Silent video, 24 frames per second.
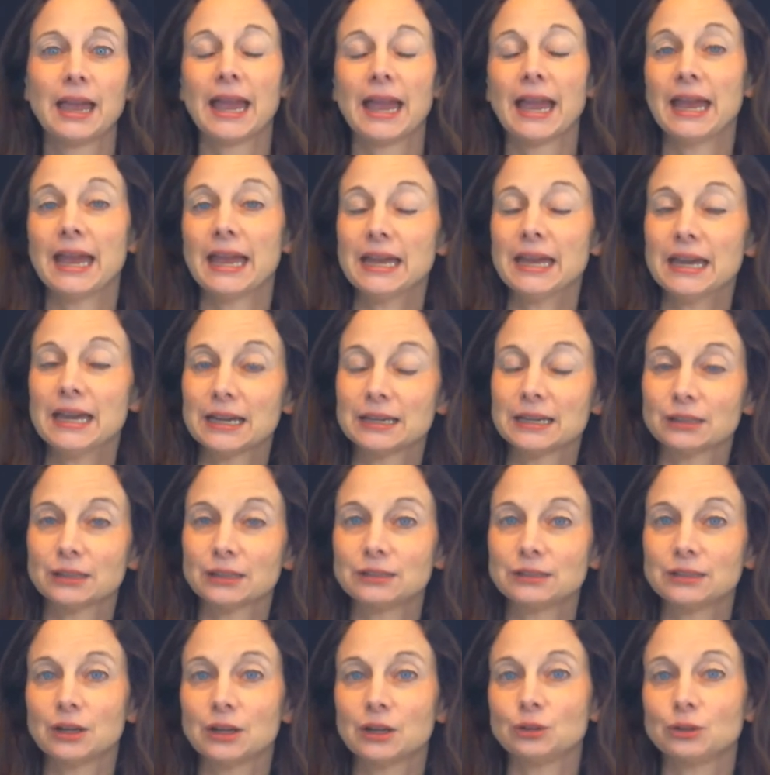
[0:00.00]
and I'll
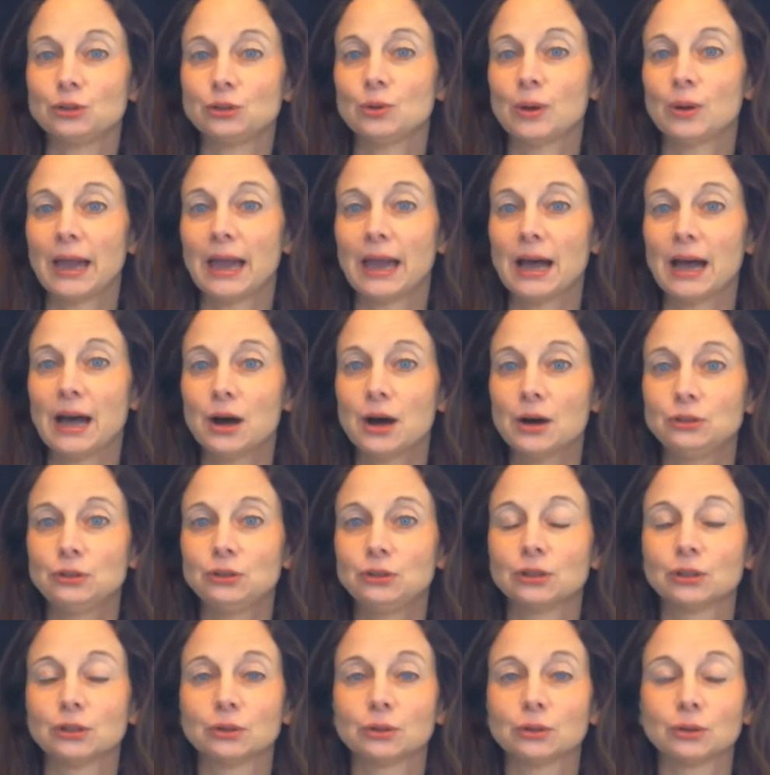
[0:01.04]
tell you how you
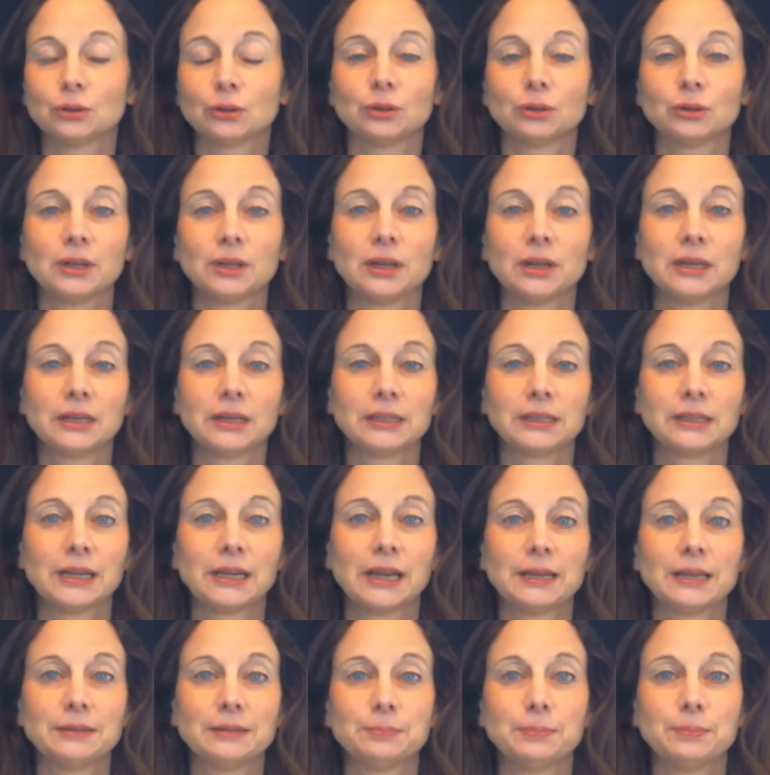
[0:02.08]
can learn
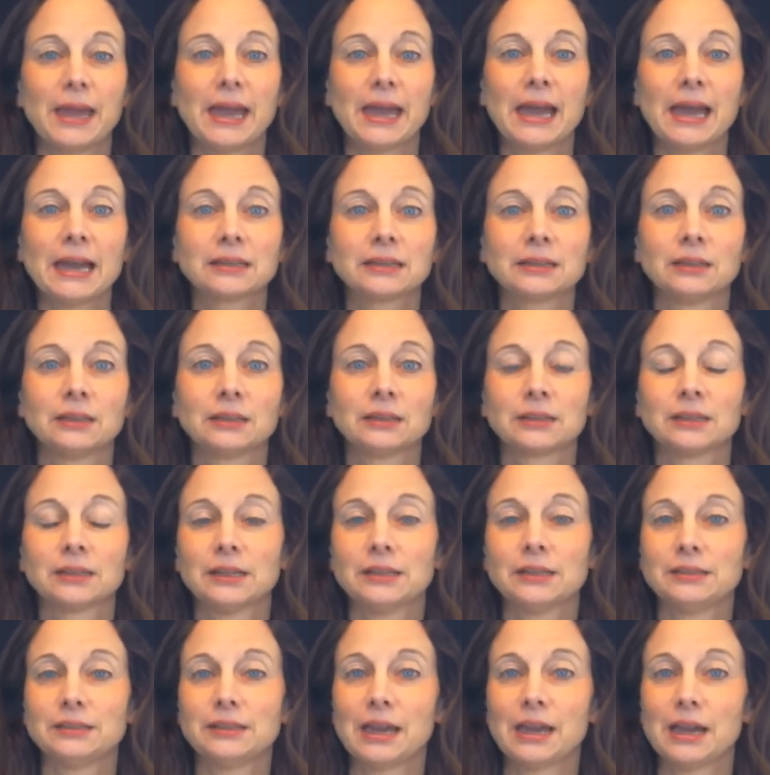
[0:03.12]
cut back,
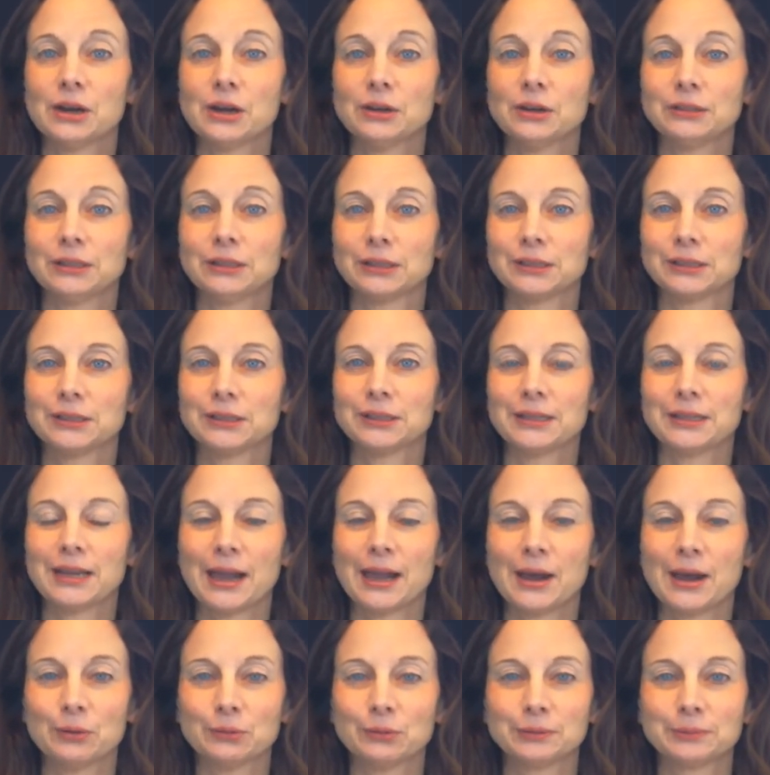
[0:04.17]
cut down, and cut
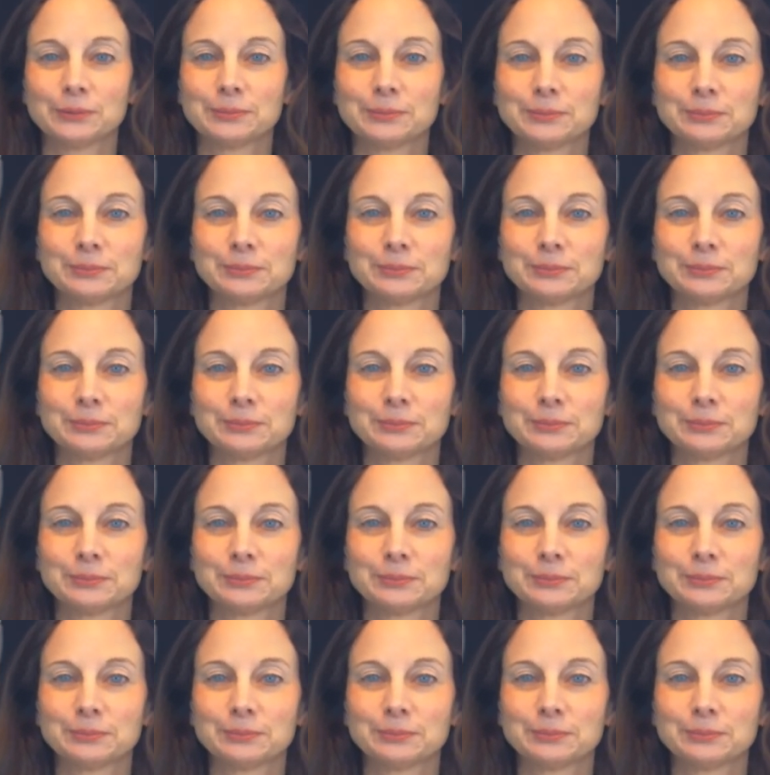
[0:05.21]
out.